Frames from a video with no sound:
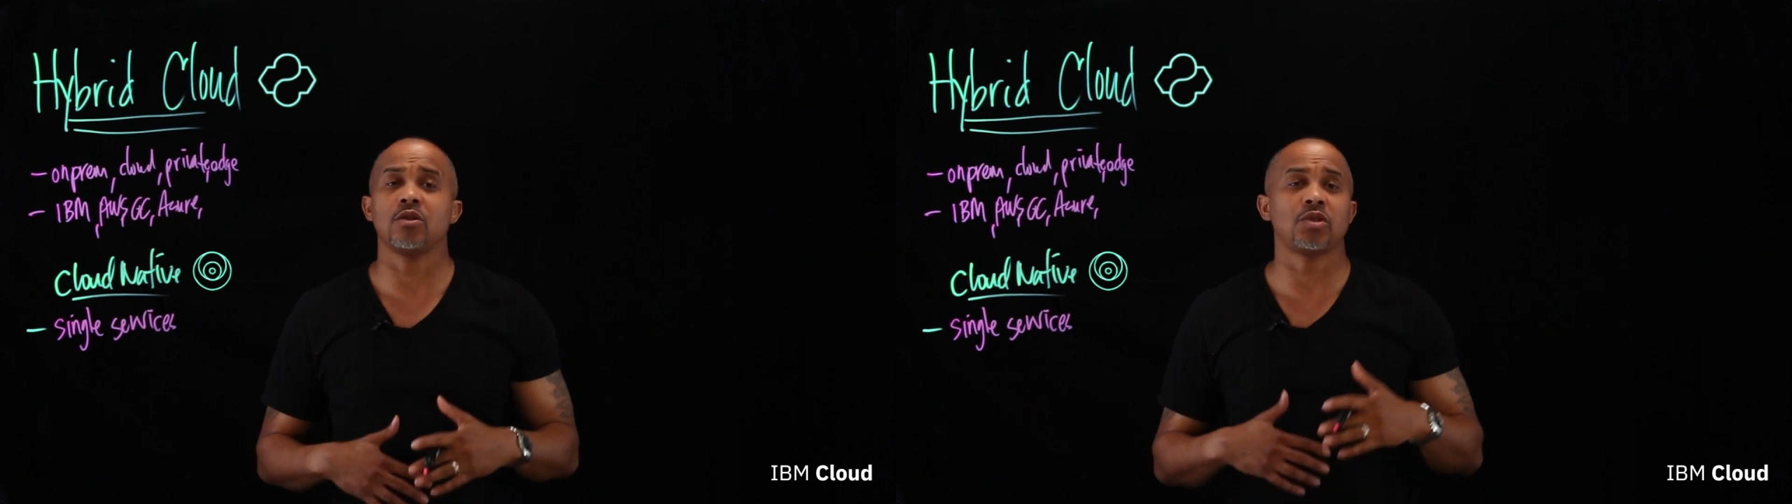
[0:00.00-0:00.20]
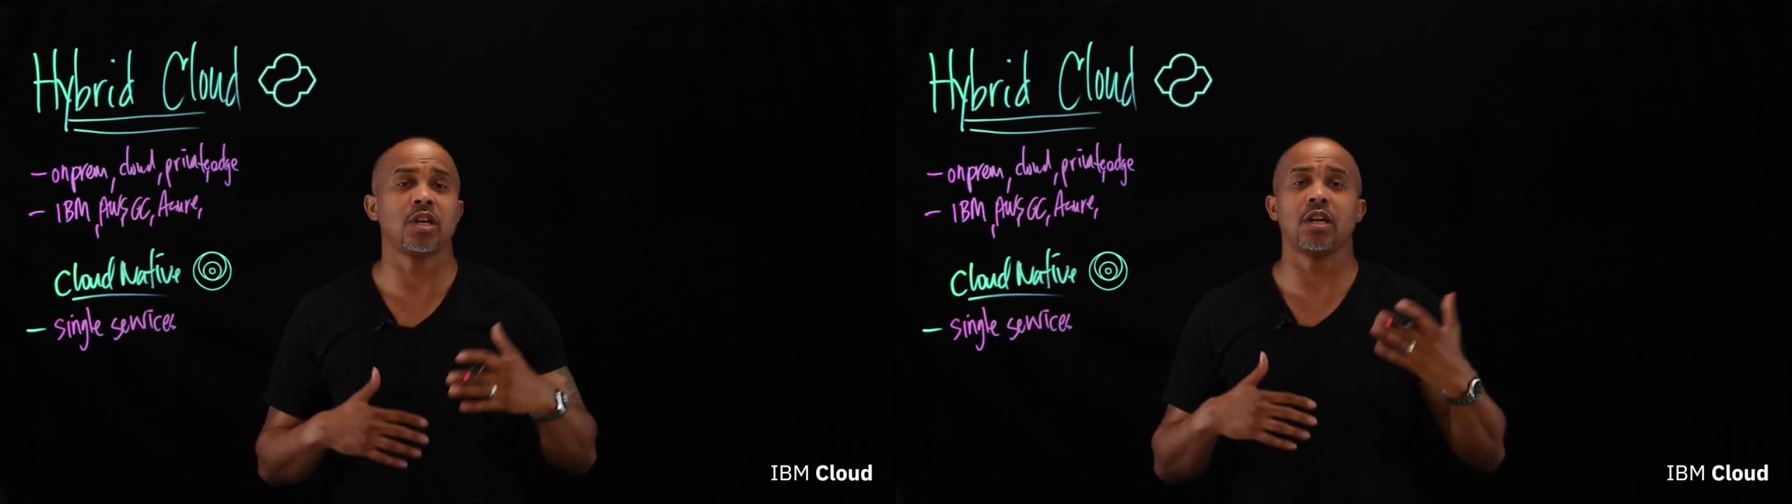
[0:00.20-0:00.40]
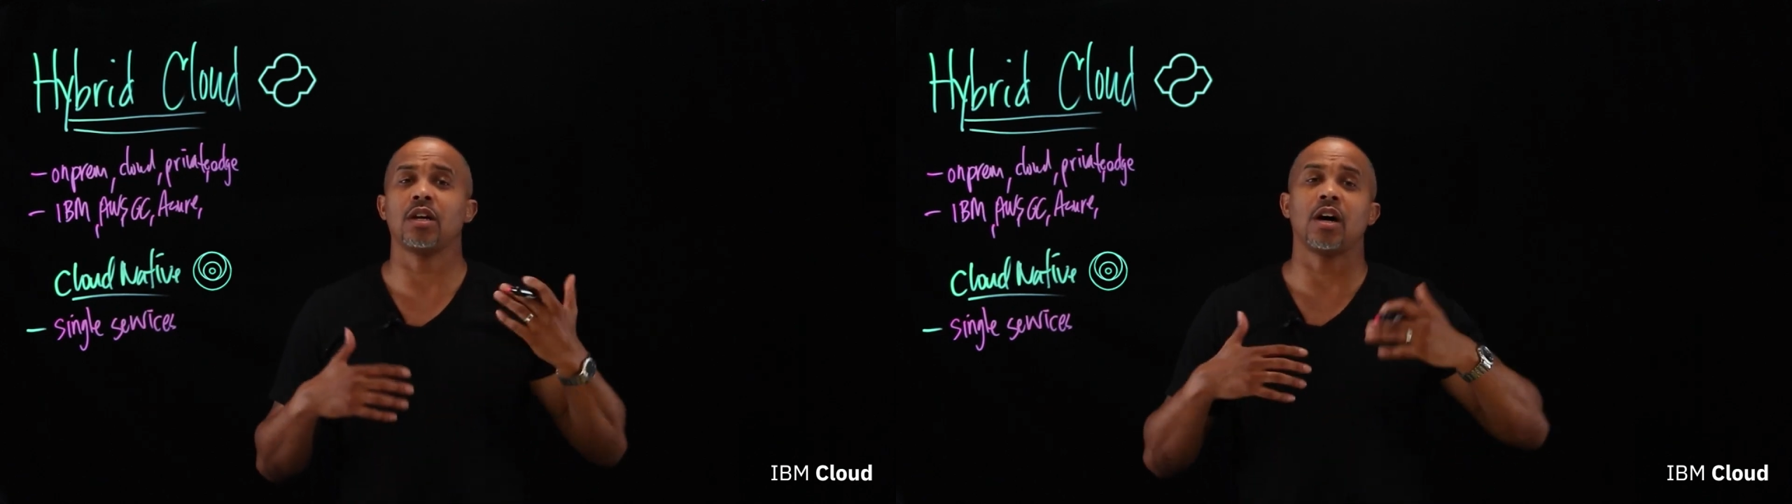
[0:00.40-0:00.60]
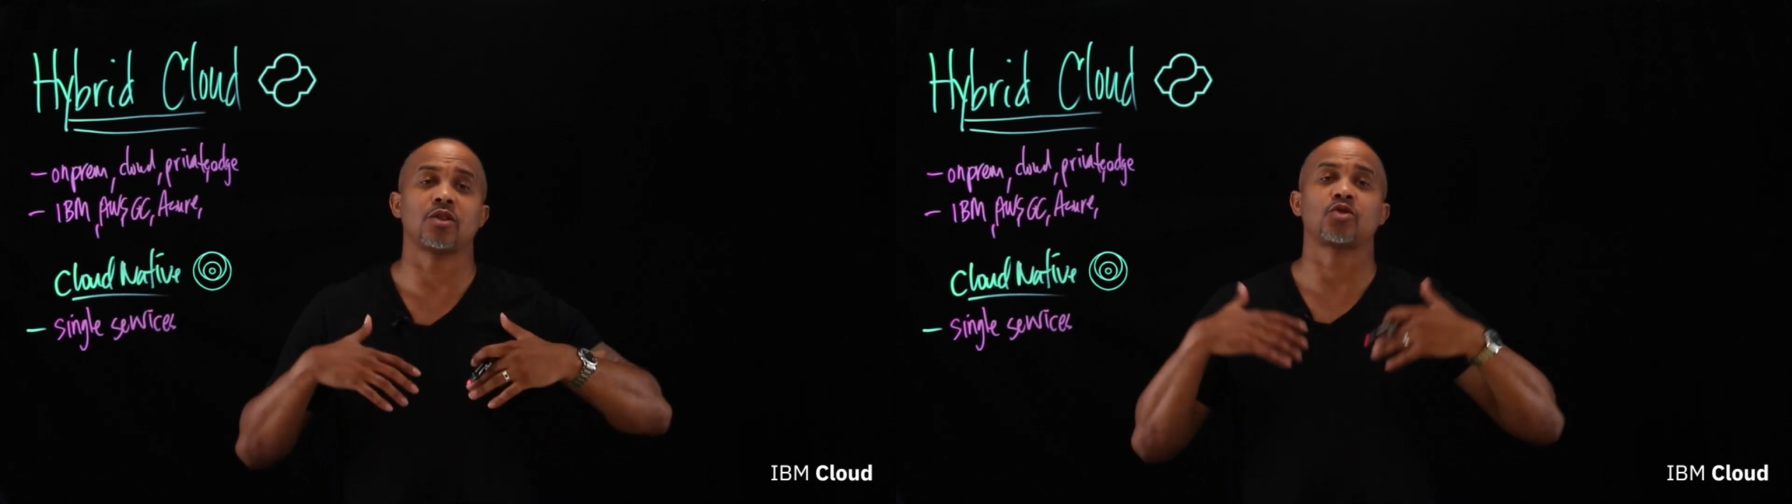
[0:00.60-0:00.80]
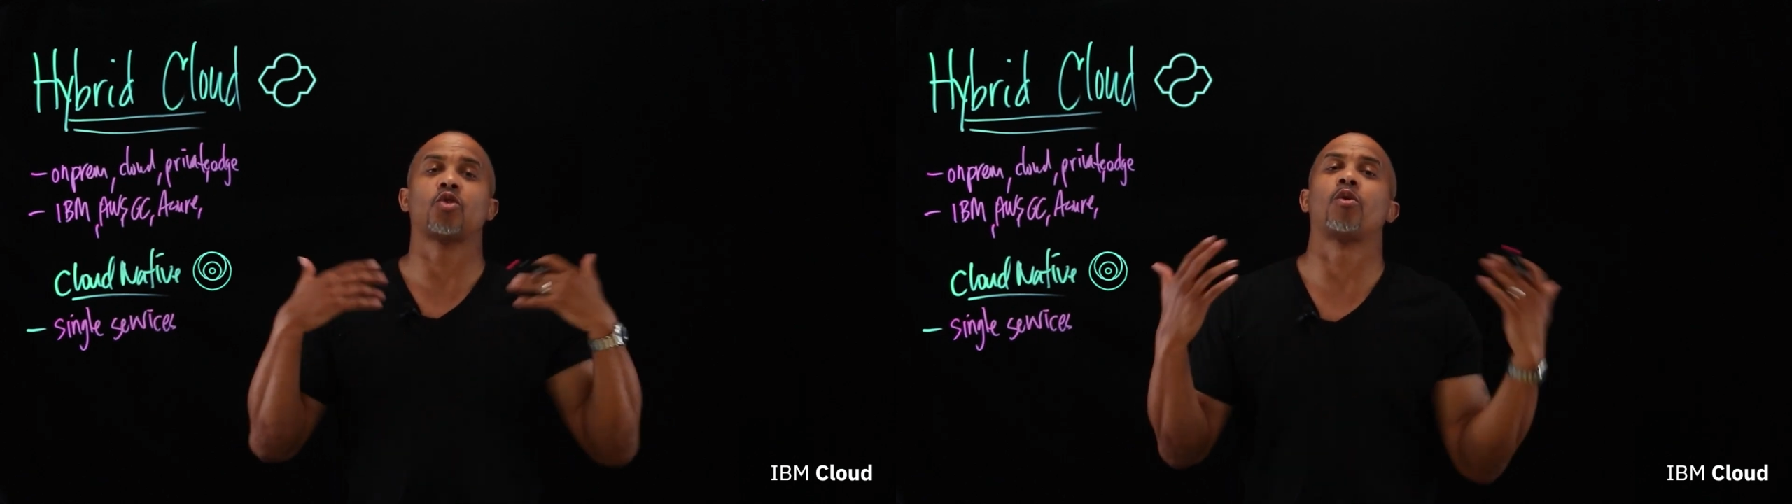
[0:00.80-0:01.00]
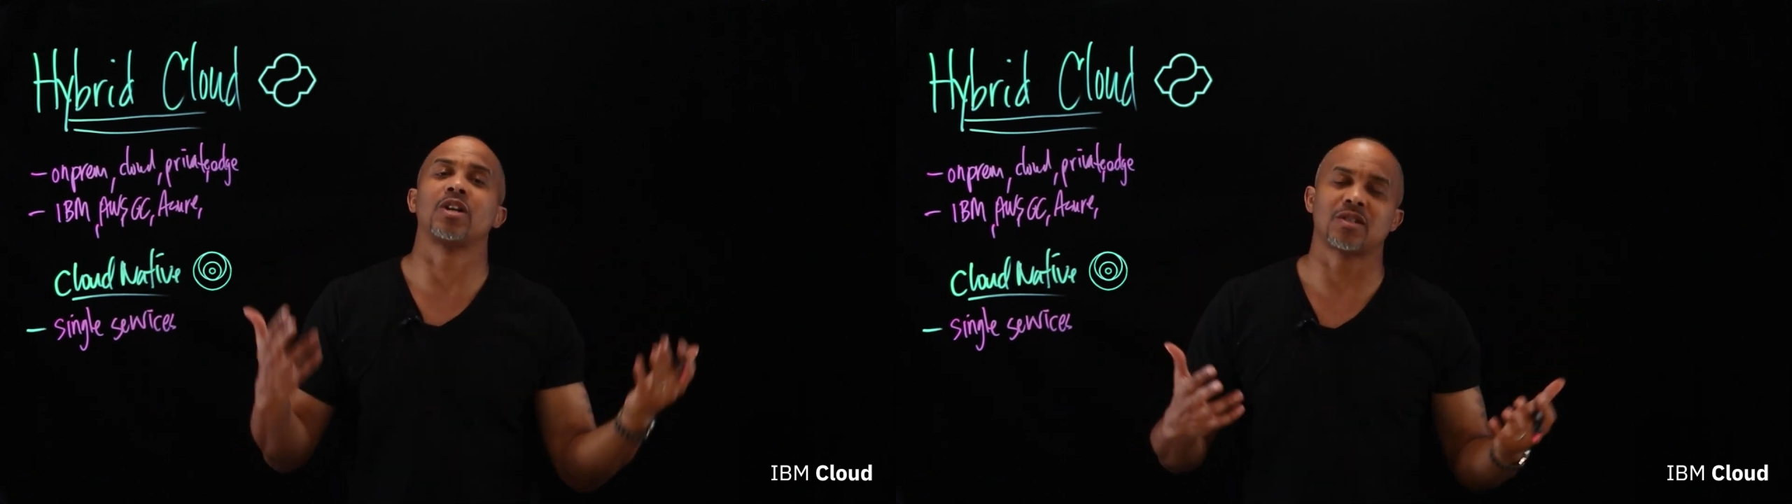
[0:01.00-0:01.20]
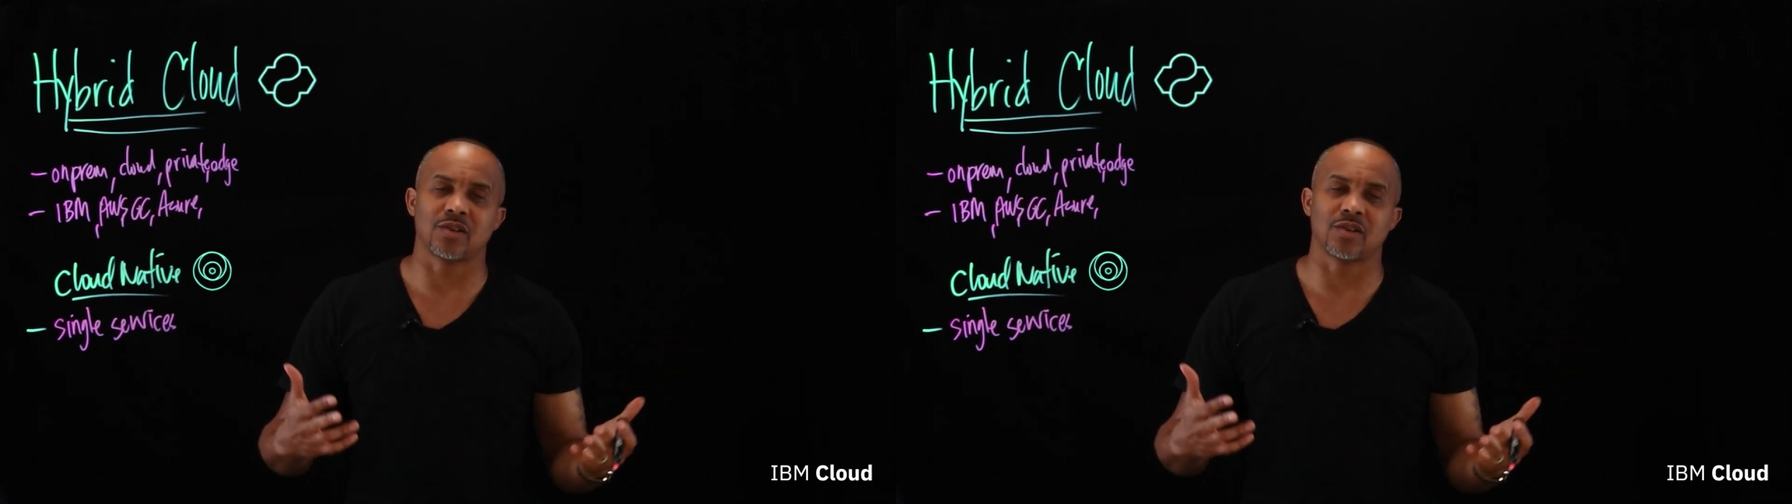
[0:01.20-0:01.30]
using uh, storage